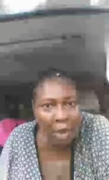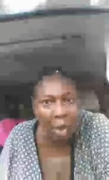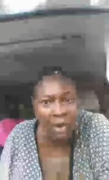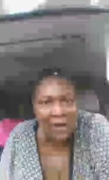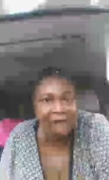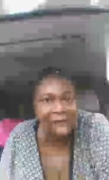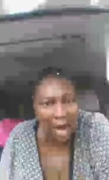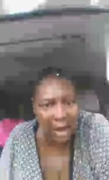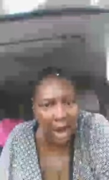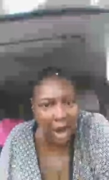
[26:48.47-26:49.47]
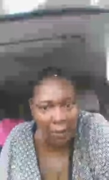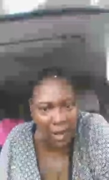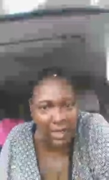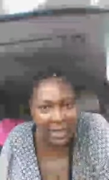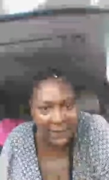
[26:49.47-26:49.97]
Who the fuck are
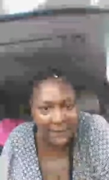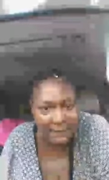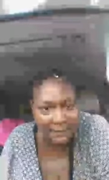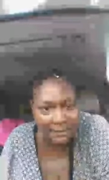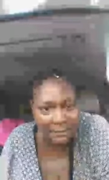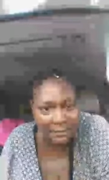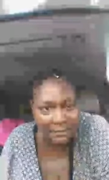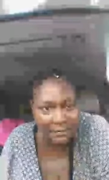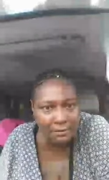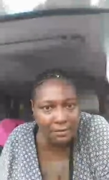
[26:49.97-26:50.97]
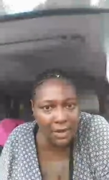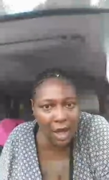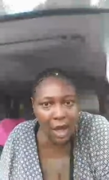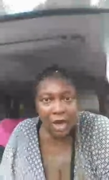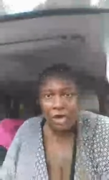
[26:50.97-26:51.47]
we?
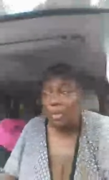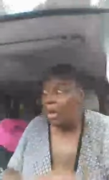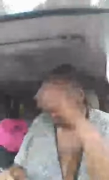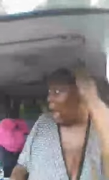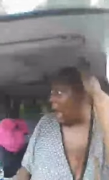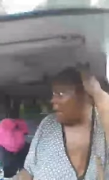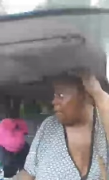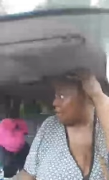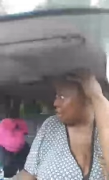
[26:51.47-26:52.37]
You, I'm the